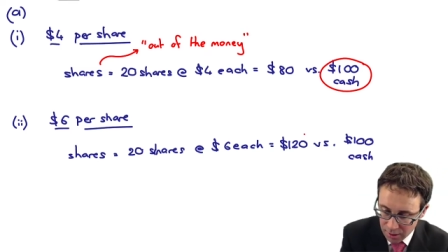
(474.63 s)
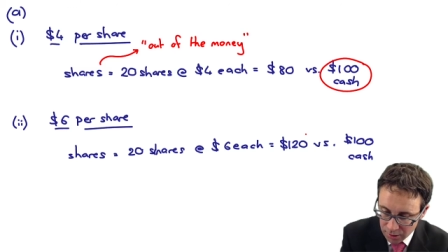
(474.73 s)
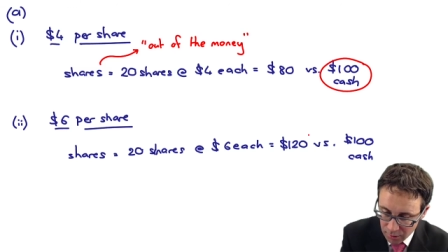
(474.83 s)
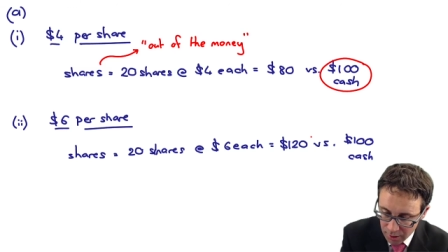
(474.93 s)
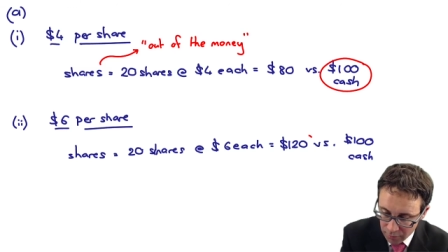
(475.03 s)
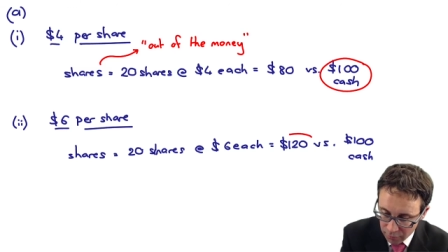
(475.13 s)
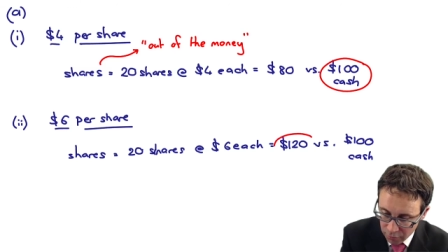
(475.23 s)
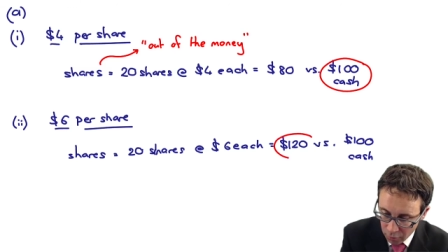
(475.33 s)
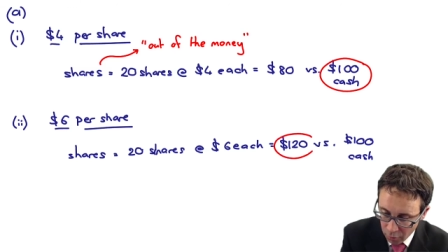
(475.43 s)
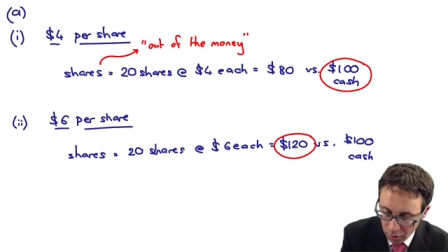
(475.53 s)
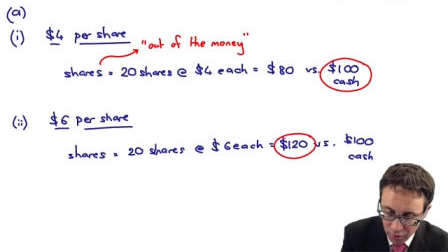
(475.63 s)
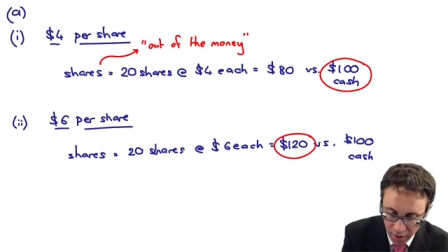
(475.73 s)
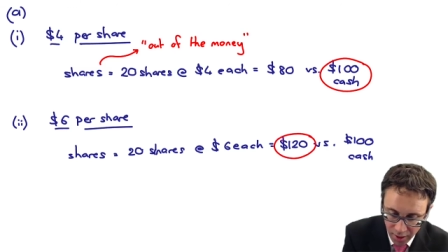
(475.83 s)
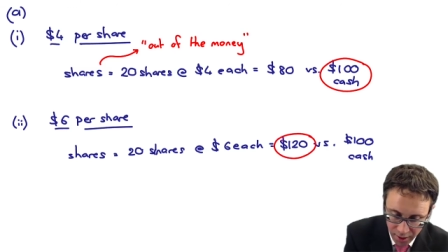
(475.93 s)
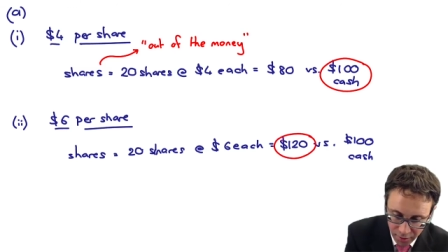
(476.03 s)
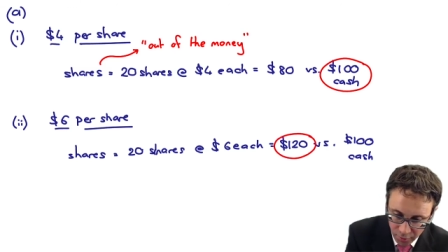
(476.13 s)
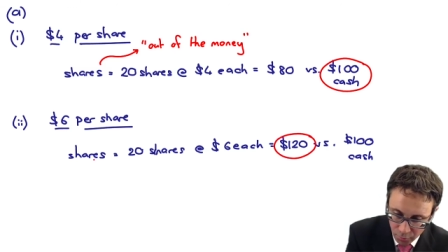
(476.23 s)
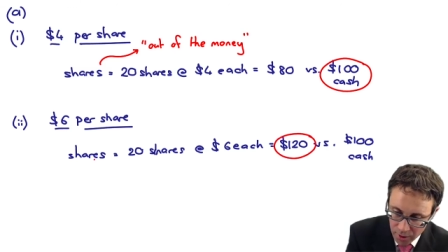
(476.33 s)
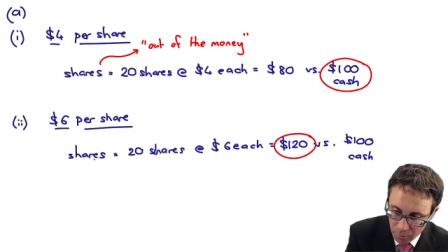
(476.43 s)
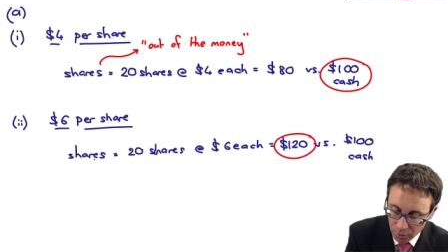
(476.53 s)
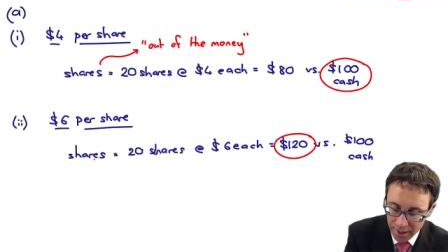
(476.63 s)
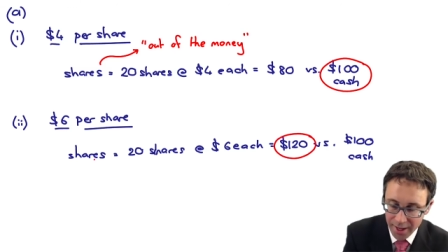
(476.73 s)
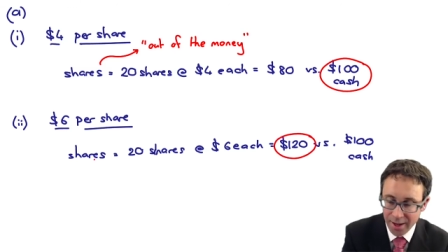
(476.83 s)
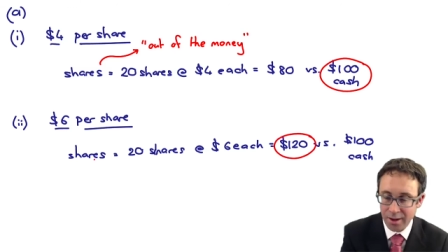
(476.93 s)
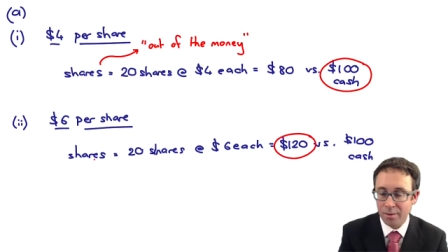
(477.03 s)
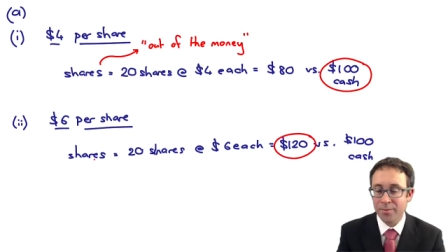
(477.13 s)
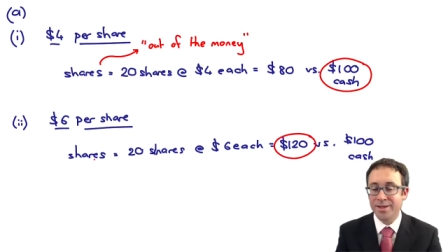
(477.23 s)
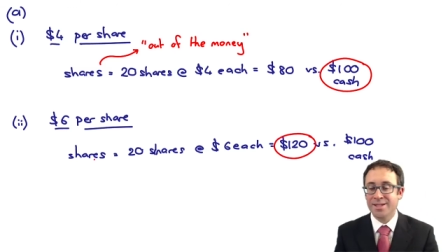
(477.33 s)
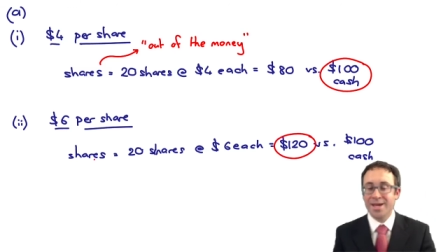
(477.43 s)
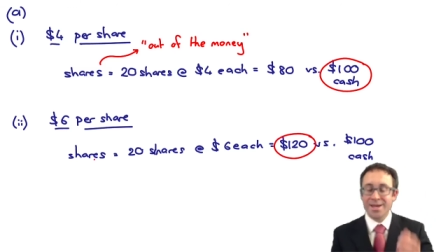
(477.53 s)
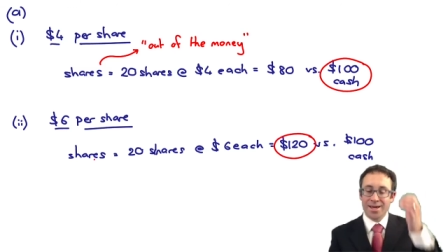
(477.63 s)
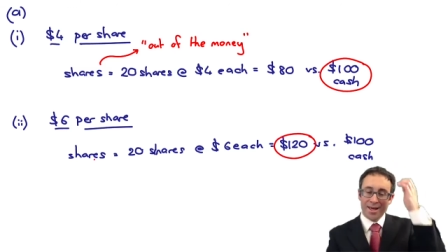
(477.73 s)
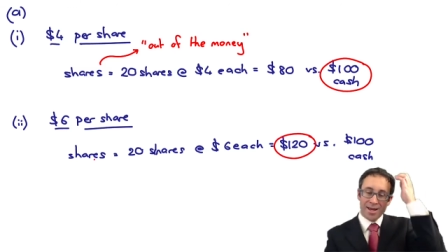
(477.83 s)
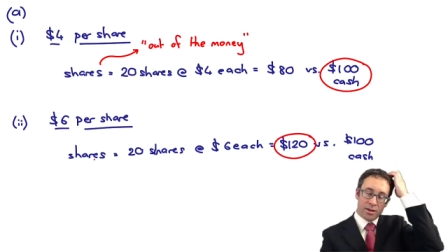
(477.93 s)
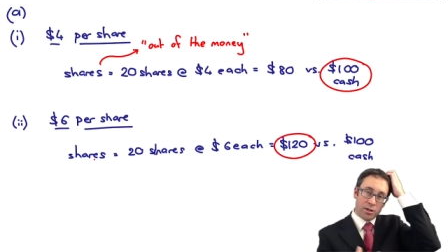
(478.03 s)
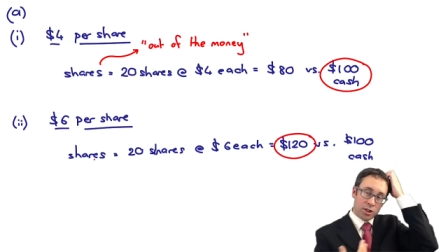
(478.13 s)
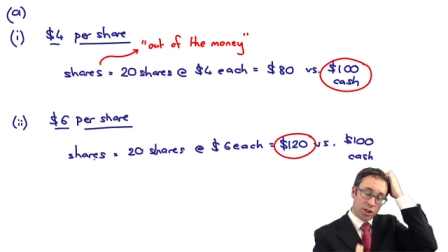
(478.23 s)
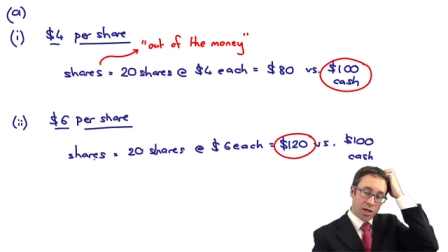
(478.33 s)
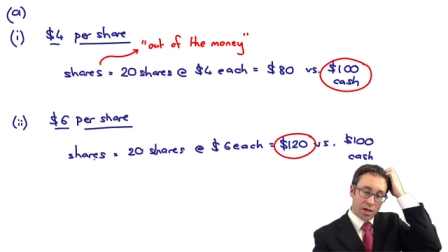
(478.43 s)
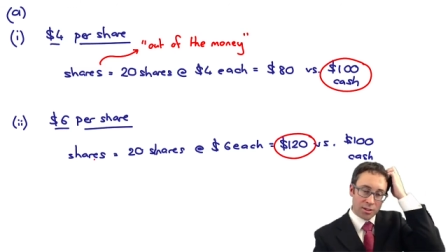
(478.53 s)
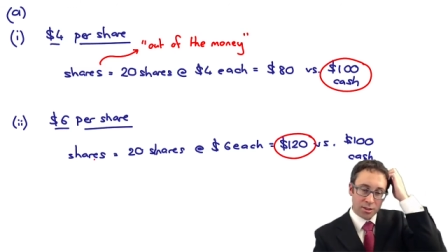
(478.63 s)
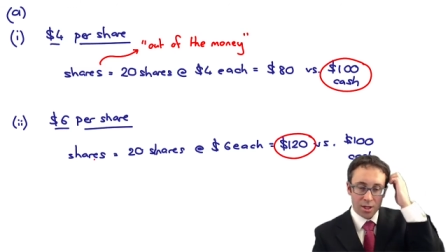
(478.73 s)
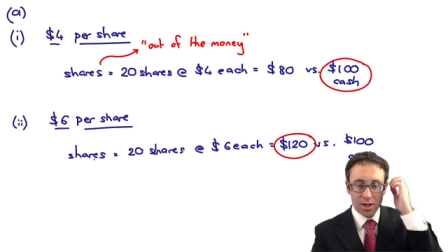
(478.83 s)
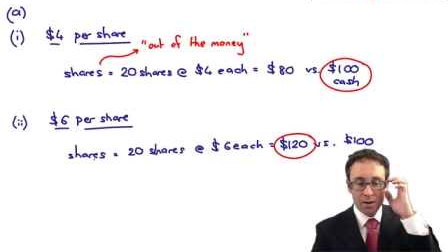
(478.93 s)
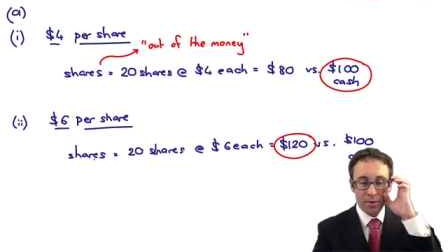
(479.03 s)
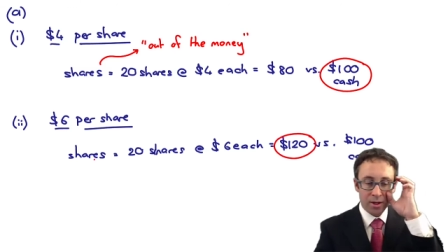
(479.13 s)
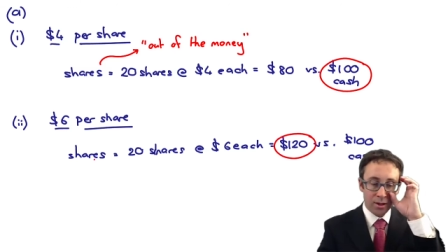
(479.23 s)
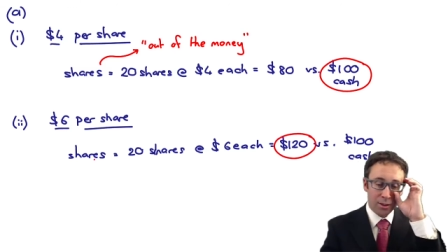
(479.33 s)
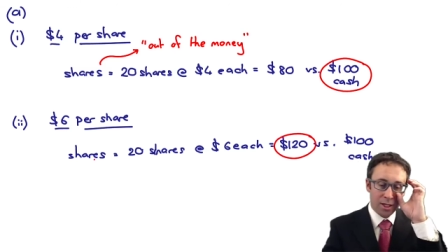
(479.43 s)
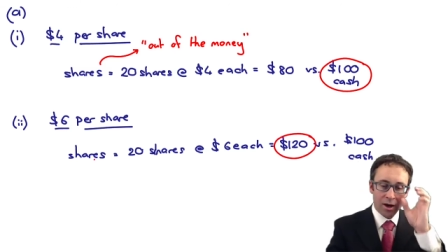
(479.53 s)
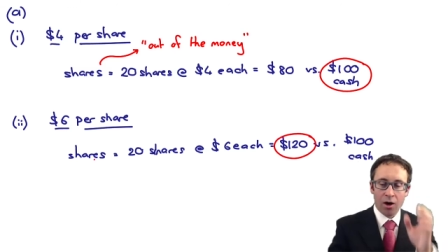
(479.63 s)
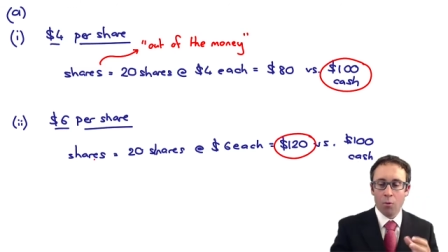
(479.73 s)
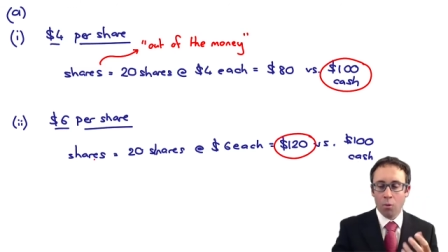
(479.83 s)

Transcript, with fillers: So I'd have thought there that we would here be taking the shares because they are